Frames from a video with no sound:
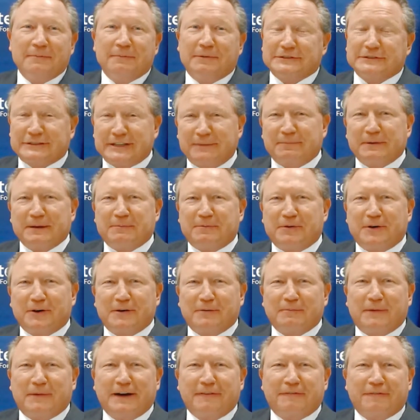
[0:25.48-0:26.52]
But simply
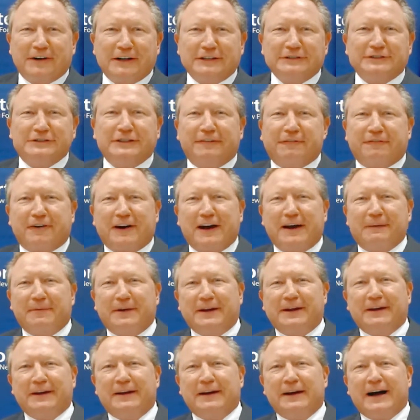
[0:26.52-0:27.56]
put, my friend Jeff
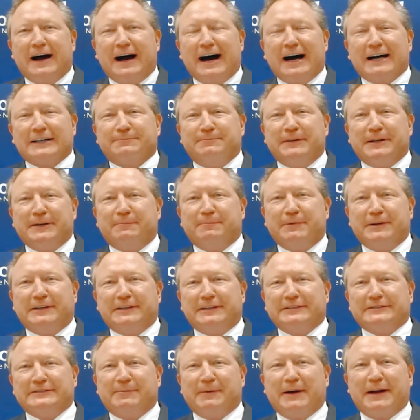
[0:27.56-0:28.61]
Raby asked me to
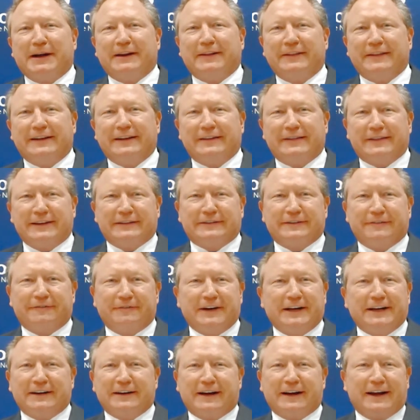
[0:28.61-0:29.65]
participate in this
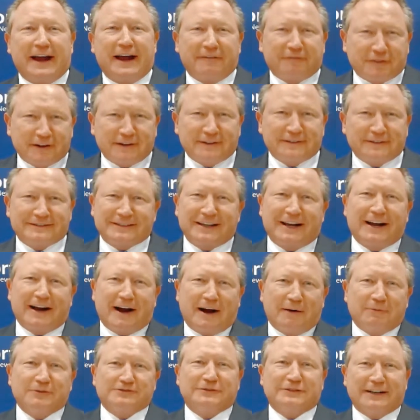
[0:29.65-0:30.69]
event. I have to say I
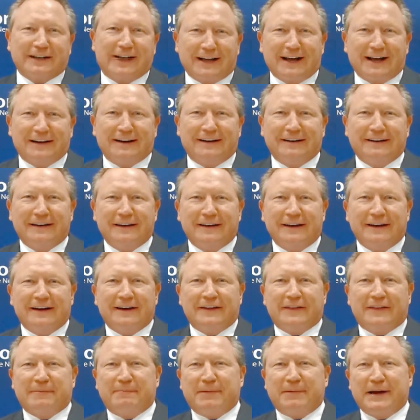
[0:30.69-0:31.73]
was delighted.
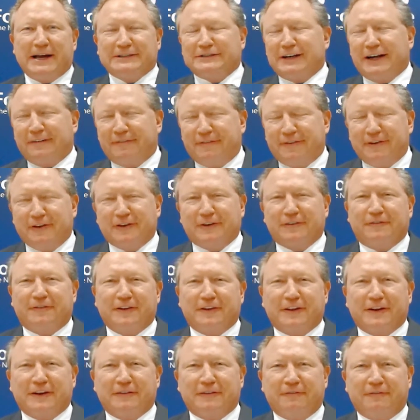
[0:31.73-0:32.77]
The passion I feel for
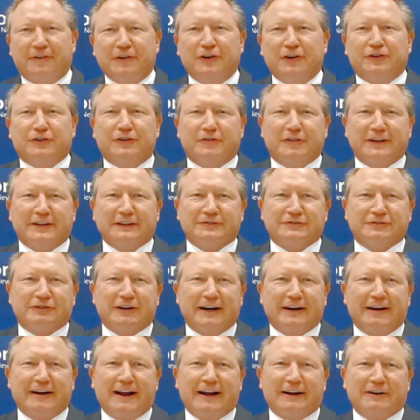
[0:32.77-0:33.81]
the future of the
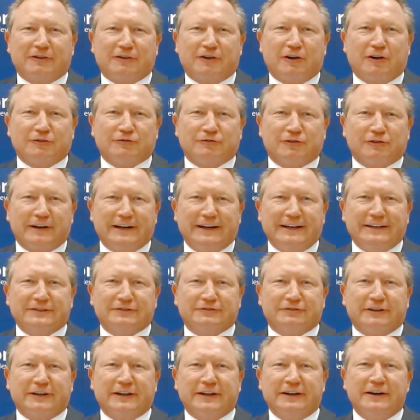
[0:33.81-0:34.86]
Australian agricultural
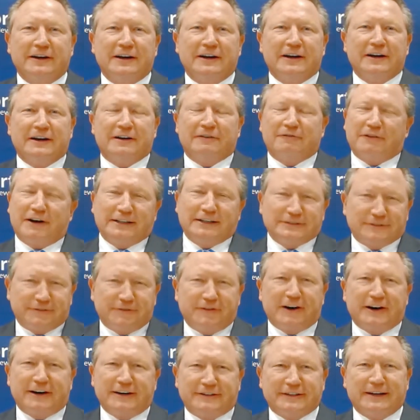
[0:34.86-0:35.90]
industry runs
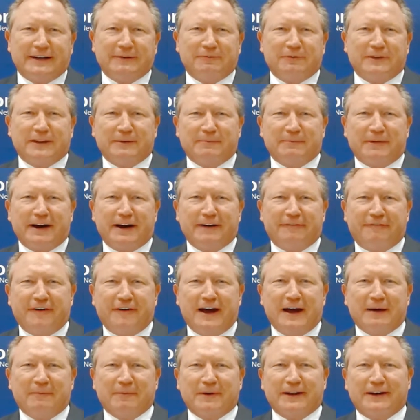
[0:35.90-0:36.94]
very deep within my
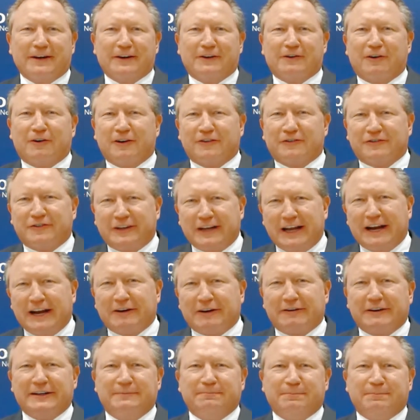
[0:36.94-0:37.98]
family and across
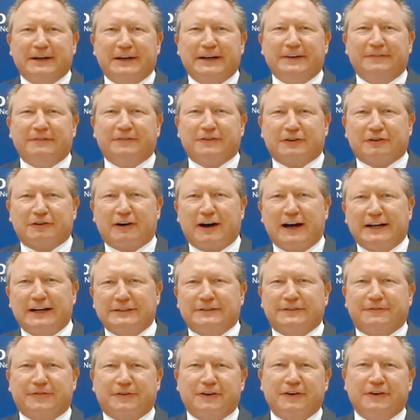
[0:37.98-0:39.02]
dairy and beef,
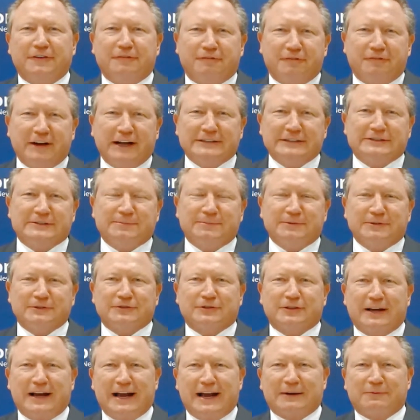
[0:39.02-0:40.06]
grains, fruit,
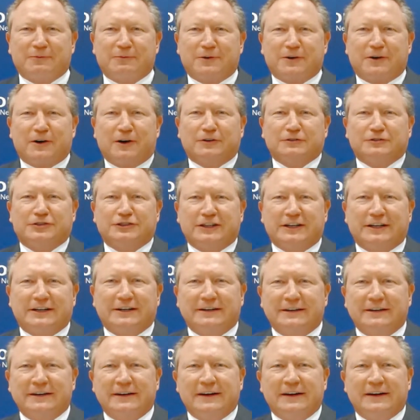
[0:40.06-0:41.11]
vegetables, aquaculture.
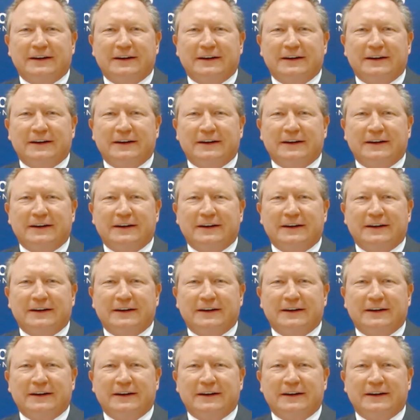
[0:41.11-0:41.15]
